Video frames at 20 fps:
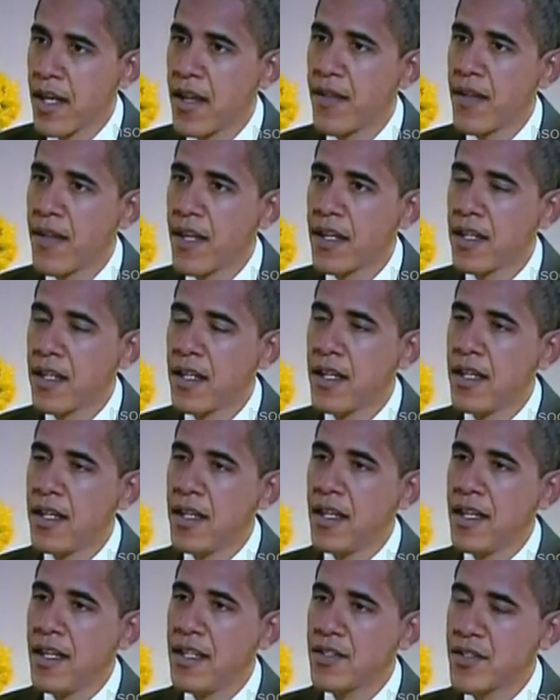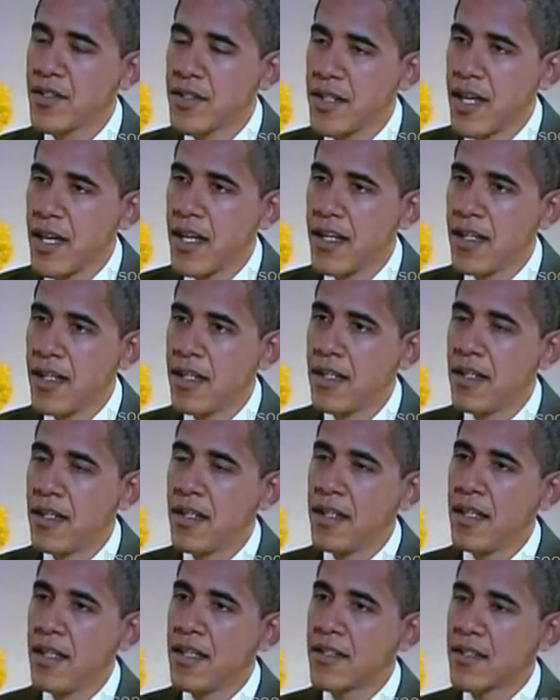and that instead
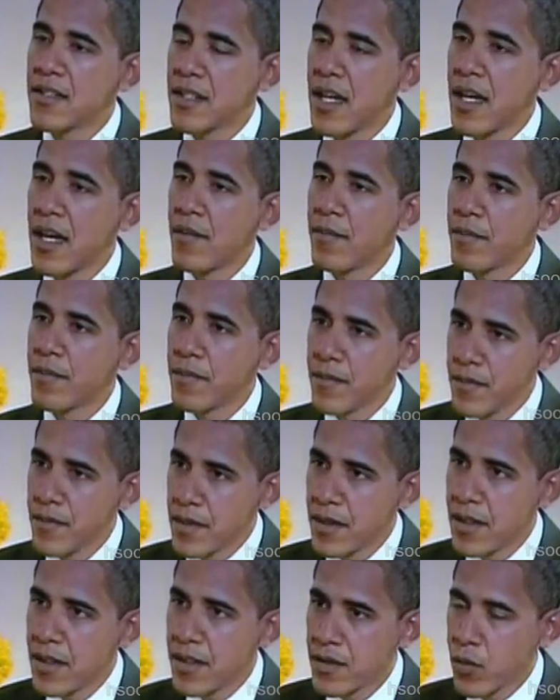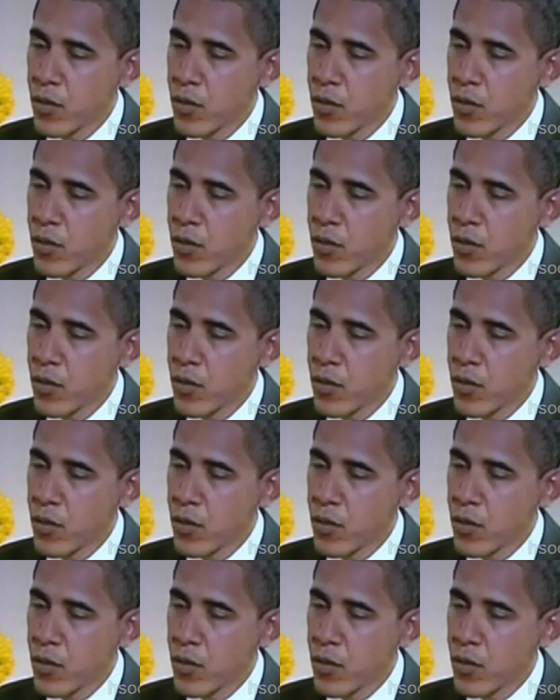it's time